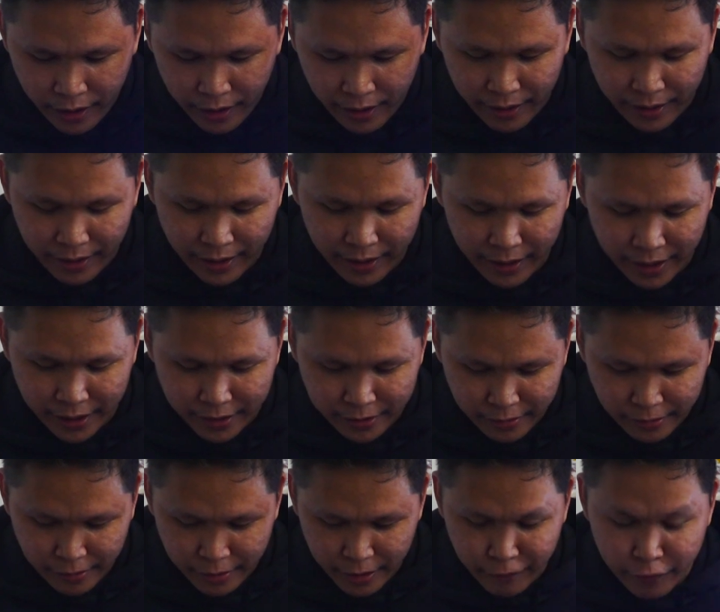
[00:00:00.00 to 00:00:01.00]

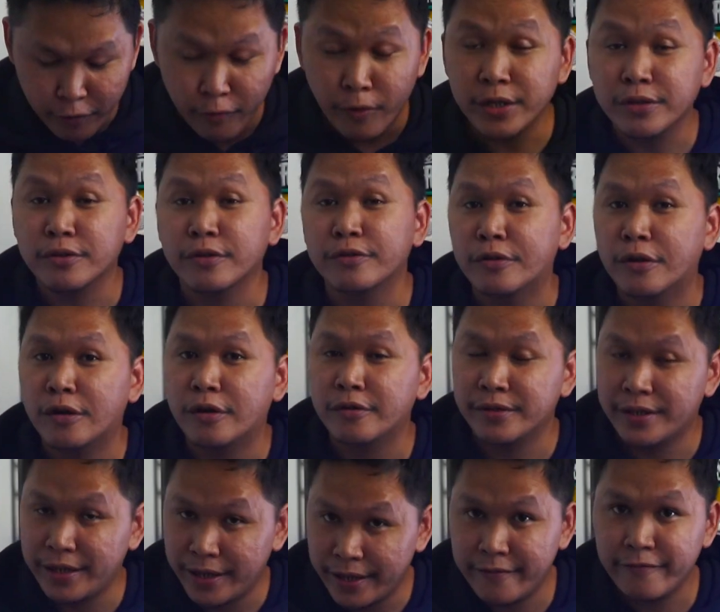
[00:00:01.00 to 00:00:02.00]
to know
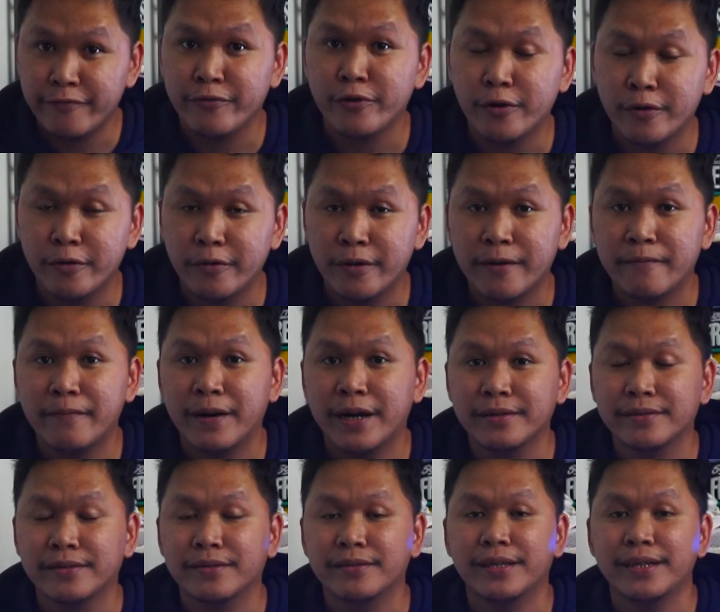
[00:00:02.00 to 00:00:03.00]
the info
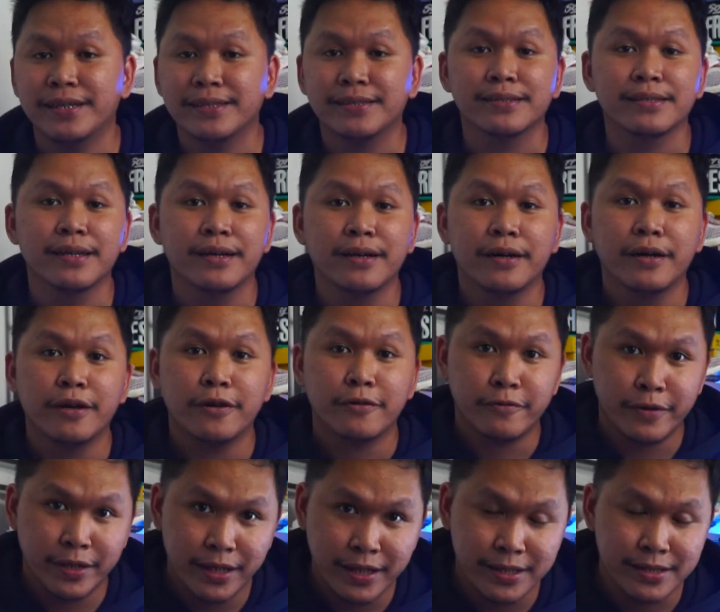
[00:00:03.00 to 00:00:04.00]
about this
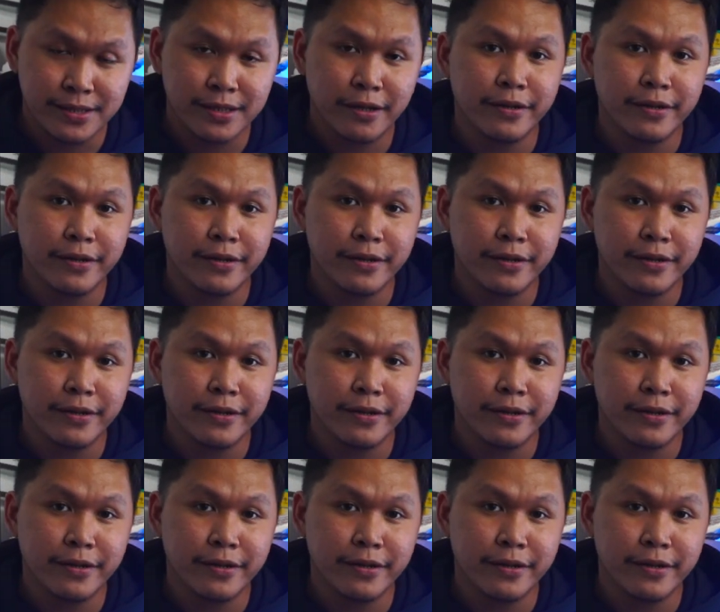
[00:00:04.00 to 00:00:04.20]
release.